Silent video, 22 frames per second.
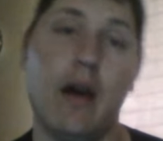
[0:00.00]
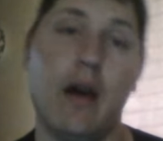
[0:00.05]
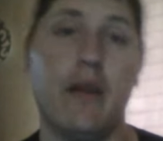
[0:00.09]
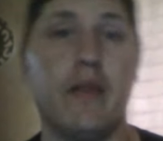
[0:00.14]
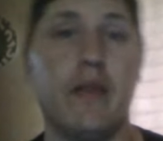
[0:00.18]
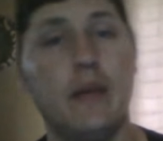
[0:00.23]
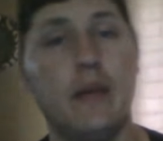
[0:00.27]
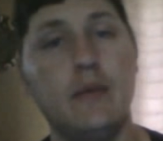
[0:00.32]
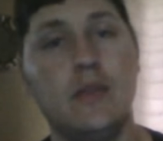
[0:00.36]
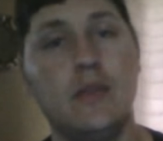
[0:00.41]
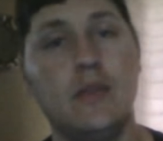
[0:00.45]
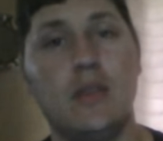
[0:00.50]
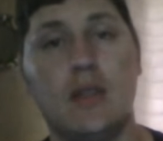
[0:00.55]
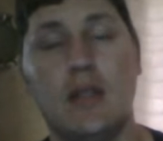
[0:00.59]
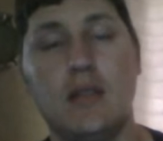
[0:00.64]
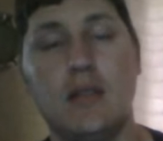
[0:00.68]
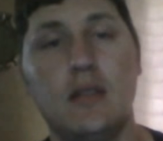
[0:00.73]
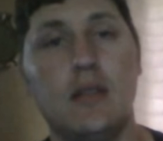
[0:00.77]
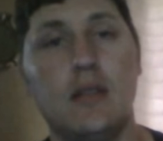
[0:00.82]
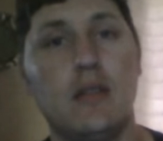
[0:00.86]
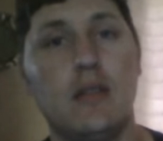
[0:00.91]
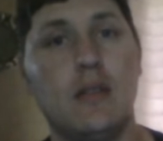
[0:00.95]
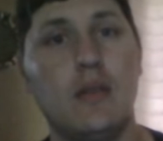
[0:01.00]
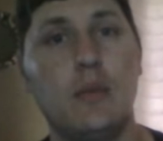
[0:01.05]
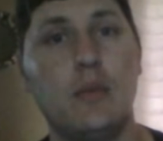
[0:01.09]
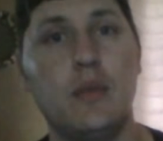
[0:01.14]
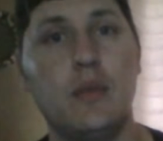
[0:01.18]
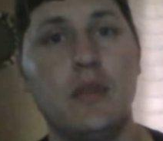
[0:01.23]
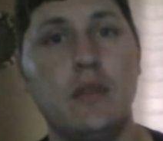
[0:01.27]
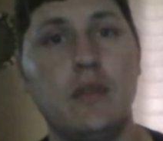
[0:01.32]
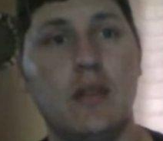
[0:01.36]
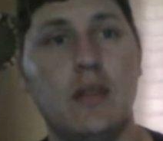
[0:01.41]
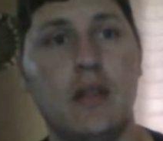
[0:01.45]
That was a decent little
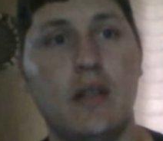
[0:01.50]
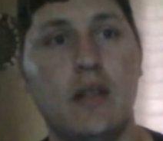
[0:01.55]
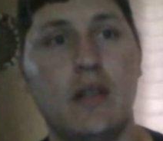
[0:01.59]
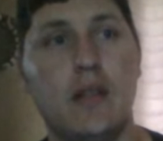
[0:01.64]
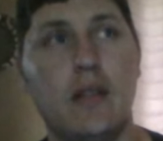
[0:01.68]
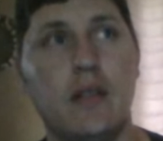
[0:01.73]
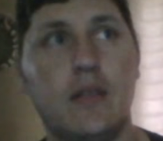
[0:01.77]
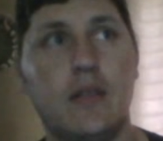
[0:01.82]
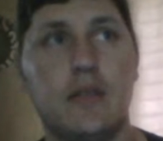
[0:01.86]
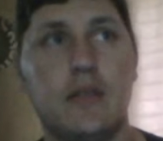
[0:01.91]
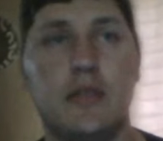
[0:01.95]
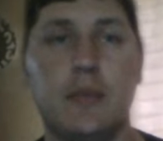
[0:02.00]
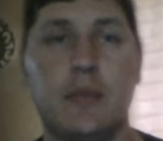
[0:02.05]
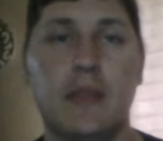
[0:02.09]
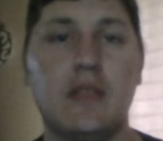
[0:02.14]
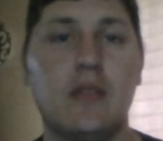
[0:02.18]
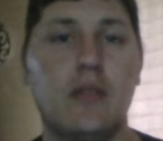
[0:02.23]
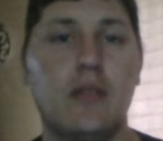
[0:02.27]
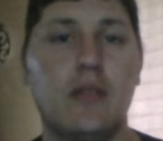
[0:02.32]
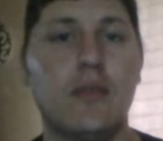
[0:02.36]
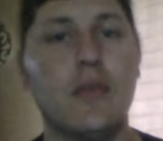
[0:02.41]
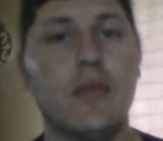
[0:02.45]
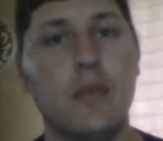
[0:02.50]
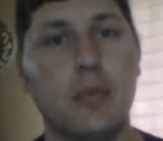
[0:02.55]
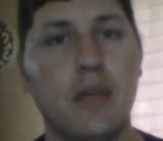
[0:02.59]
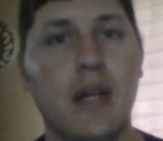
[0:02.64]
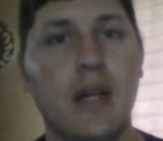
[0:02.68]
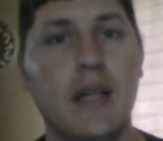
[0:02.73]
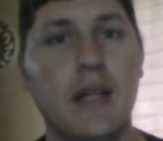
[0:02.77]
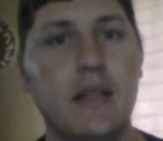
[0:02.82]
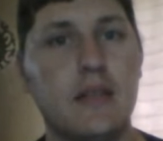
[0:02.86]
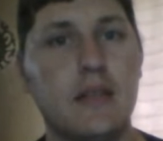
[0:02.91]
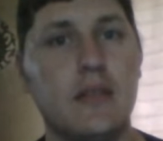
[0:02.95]
one, especially for the
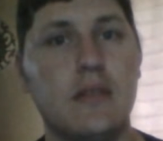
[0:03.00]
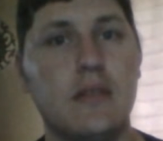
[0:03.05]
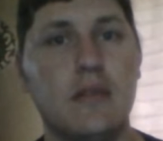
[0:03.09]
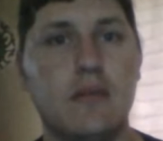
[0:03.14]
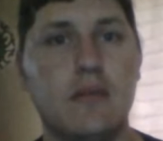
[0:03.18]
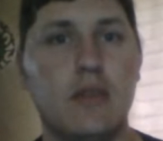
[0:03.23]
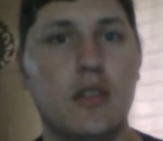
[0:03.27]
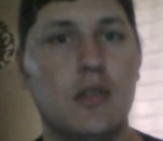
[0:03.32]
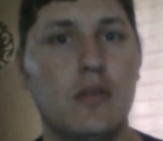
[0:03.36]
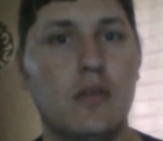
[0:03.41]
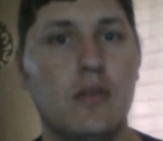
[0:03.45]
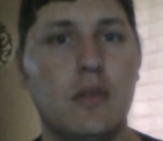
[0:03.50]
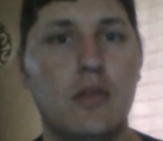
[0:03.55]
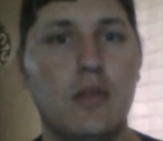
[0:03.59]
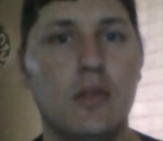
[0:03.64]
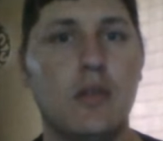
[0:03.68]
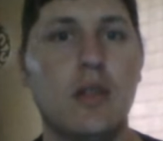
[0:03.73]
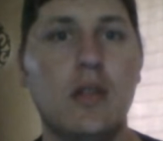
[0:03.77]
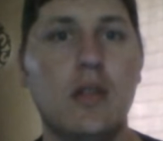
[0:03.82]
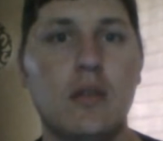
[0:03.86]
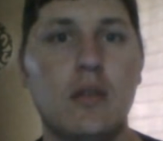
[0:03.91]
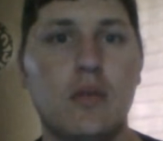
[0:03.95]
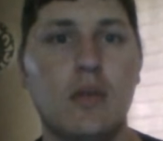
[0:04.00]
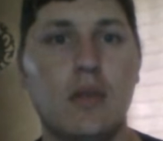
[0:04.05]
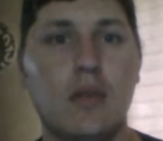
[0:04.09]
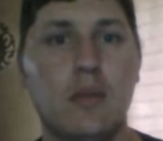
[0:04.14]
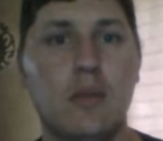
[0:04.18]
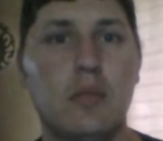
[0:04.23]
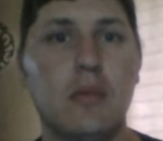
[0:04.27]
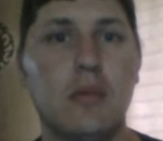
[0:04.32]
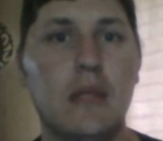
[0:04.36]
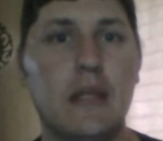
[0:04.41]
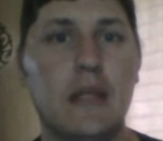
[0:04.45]
price. You couldn't really
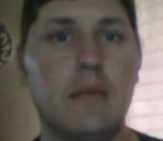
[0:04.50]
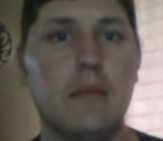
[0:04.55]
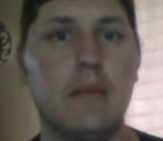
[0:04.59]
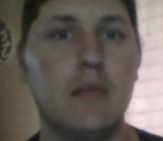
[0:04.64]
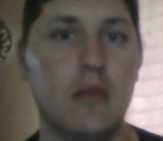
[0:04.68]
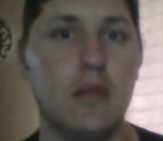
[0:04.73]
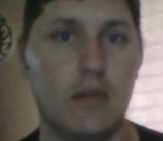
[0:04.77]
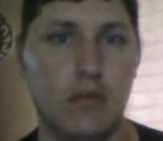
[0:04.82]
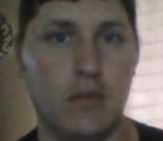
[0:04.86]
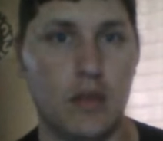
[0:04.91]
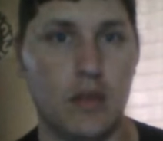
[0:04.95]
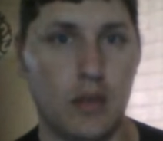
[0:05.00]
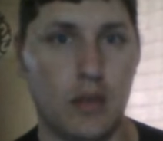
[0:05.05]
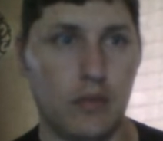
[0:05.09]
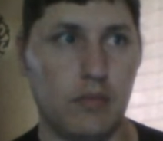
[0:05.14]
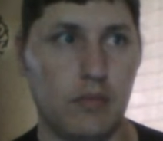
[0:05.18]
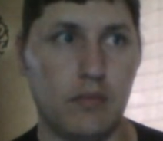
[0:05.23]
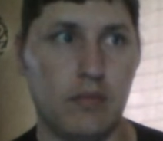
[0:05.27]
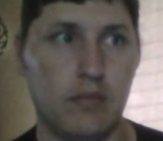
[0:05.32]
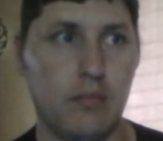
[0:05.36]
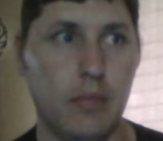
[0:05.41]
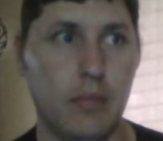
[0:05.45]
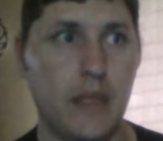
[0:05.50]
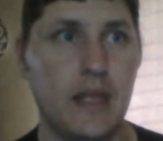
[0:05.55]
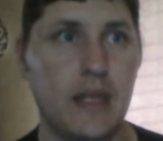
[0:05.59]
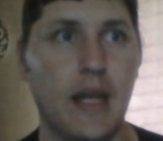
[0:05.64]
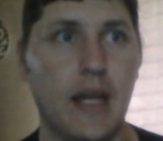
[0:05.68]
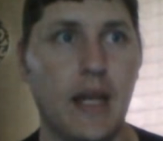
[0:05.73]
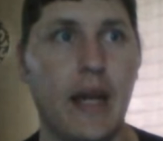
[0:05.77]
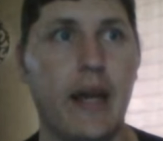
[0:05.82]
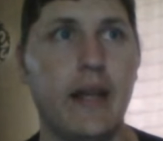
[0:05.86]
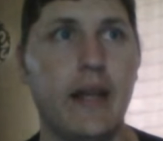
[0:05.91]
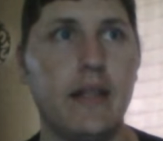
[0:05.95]
beat
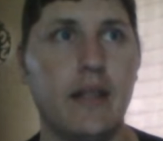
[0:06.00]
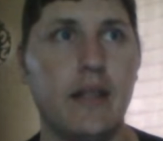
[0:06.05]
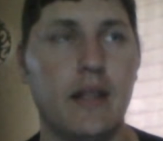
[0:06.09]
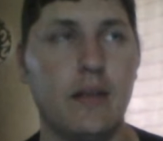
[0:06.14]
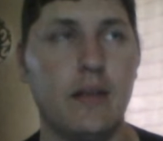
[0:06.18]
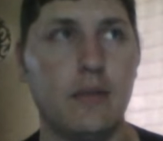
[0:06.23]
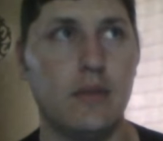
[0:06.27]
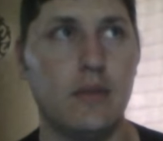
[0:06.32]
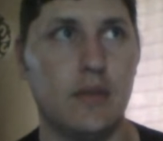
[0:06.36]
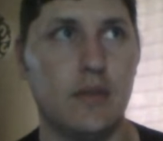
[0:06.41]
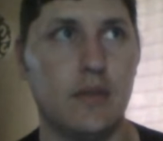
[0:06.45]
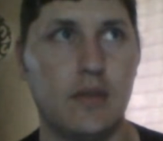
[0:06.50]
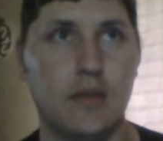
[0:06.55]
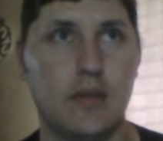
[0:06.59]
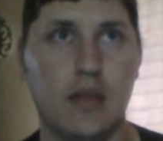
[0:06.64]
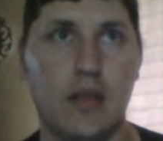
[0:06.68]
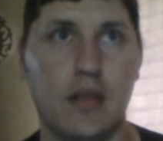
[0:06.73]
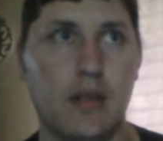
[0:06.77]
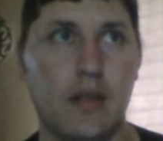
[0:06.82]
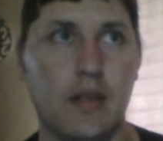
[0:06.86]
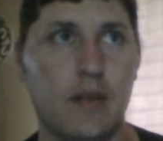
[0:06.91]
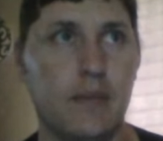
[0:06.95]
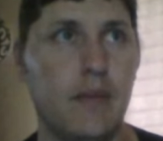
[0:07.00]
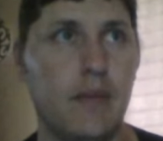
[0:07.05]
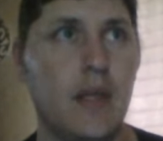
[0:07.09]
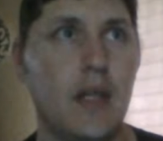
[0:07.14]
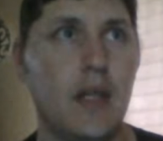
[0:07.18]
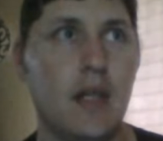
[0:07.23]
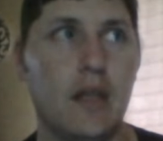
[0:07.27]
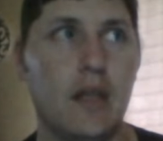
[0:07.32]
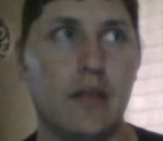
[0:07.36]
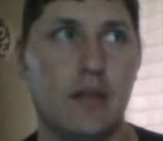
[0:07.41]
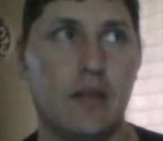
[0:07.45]
that. It was
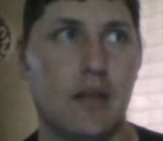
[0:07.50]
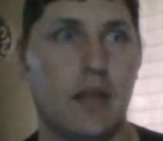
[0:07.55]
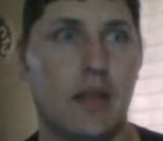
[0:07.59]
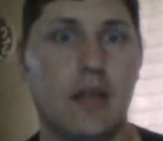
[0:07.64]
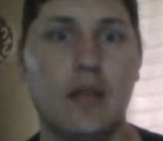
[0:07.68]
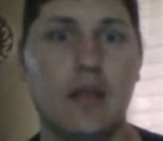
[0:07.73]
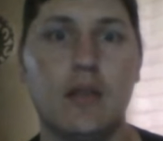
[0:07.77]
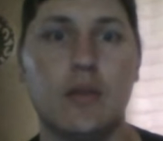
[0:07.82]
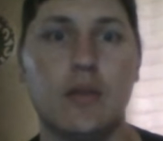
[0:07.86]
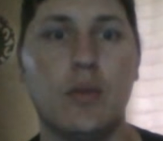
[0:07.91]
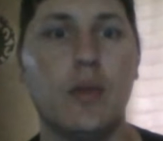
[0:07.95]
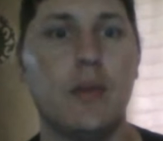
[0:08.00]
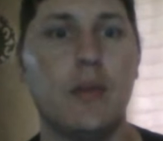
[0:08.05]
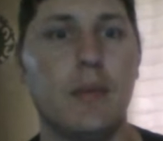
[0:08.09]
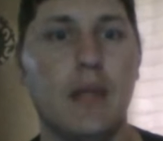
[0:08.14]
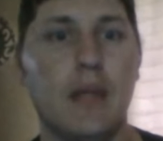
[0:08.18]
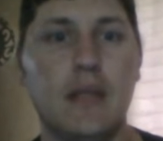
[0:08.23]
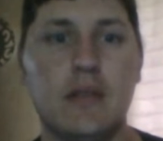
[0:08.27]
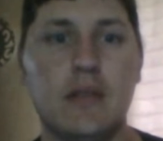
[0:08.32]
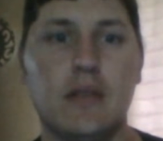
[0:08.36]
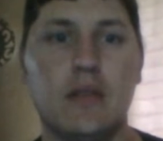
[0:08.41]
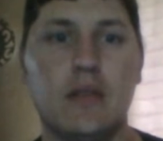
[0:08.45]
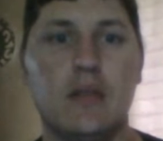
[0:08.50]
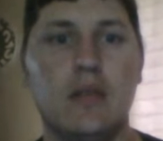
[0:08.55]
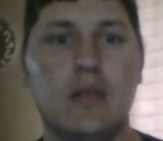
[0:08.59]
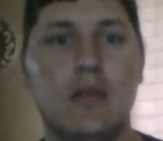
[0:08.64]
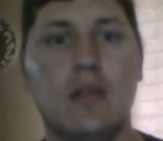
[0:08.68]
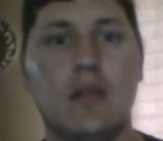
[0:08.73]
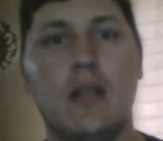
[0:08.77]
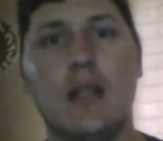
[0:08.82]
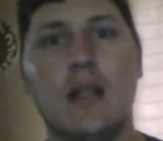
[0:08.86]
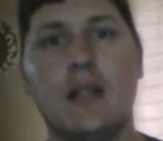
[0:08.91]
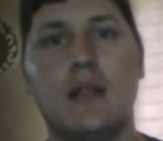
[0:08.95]
like under 20 bucks.
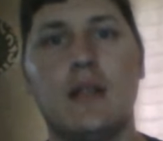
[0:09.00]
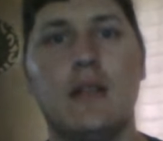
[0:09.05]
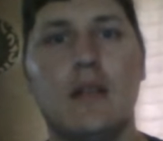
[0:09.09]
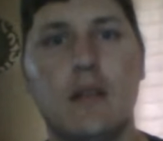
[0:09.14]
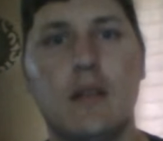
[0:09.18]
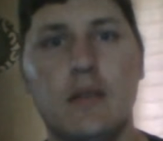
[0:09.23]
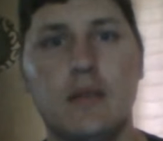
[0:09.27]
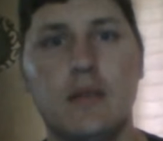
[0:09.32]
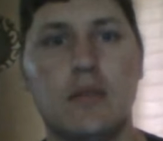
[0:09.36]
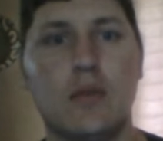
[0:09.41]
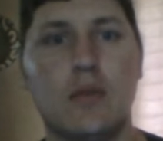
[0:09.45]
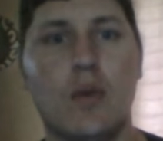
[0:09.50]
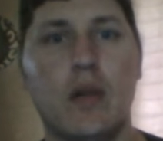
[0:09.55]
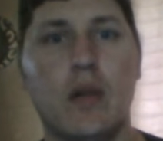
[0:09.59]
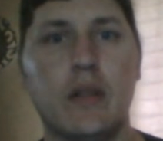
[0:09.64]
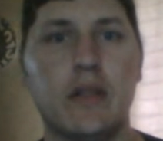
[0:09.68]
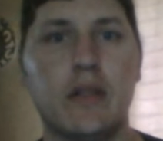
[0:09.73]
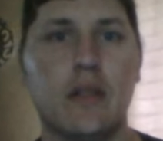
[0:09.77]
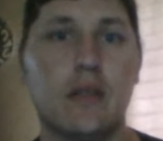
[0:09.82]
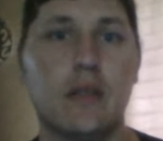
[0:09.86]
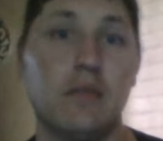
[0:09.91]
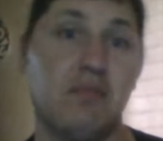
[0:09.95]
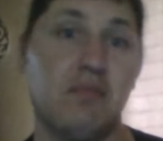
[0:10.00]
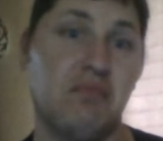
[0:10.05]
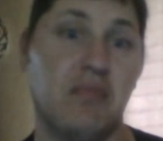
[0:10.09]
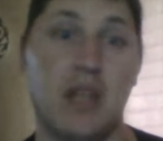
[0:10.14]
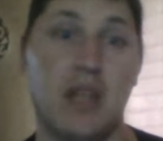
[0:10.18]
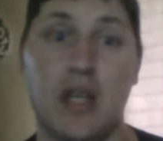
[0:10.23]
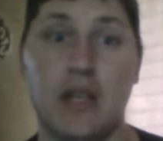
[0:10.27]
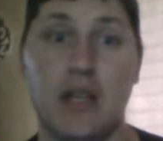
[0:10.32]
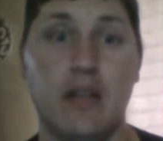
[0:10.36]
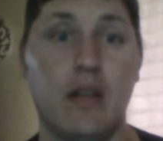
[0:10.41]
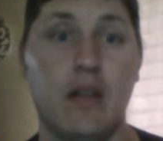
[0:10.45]
You got the Squonker
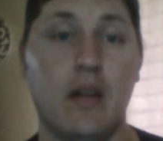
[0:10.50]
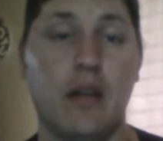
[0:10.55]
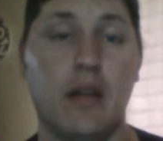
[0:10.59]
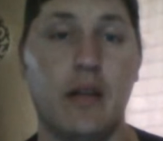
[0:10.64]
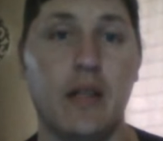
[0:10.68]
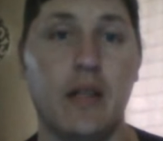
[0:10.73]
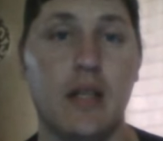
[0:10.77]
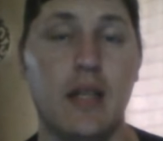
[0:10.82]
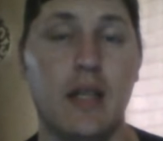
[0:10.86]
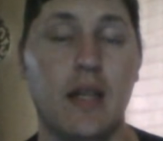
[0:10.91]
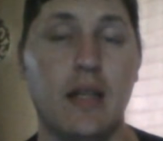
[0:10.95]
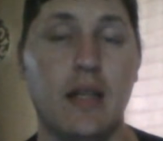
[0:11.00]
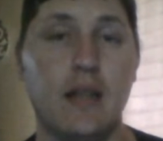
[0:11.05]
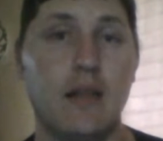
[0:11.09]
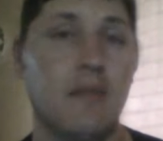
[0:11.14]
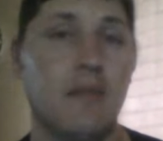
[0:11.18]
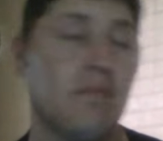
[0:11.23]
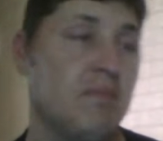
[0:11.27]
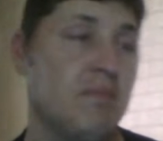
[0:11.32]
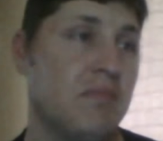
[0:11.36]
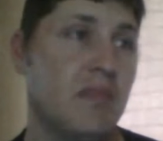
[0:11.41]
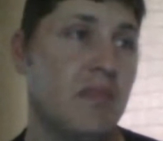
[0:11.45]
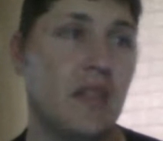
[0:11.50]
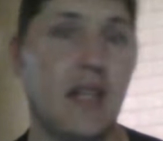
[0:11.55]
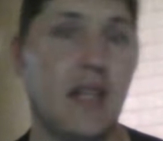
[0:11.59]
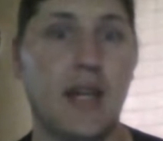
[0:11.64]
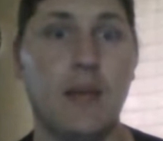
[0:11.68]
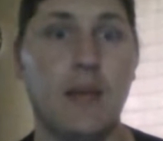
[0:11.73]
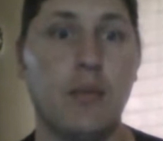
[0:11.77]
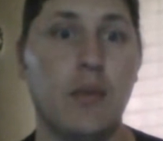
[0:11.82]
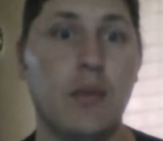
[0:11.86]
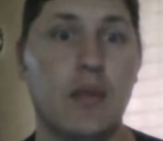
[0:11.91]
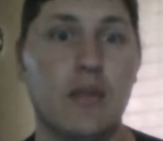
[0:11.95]
and the RDA.
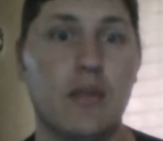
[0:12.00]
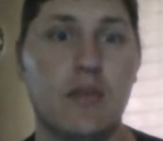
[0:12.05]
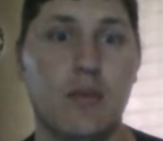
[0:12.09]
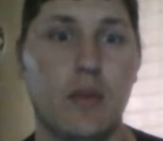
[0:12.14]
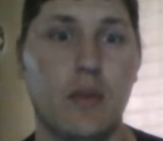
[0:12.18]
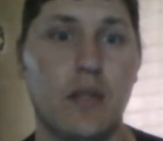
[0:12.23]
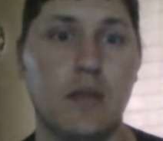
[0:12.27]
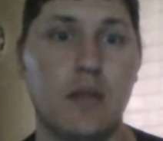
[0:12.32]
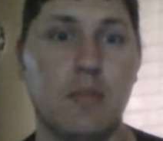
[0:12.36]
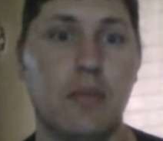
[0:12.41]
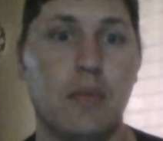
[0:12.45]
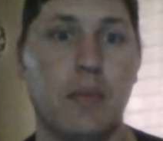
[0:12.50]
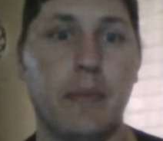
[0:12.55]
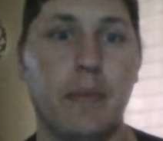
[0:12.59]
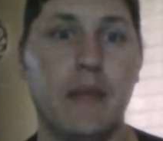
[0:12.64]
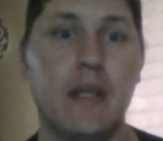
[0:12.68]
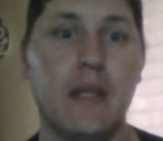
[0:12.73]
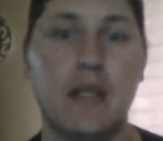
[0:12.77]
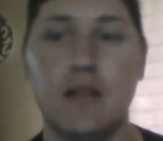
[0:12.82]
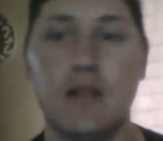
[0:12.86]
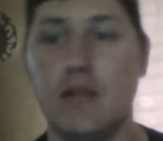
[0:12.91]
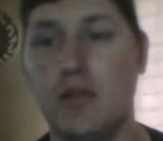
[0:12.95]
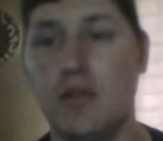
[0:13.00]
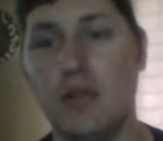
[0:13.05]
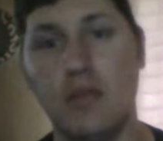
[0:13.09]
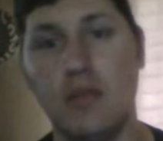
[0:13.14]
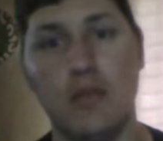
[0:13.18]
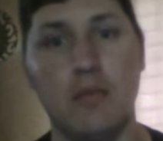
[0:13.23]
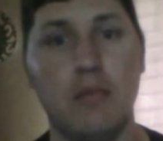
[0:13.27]
Came with switchable pins.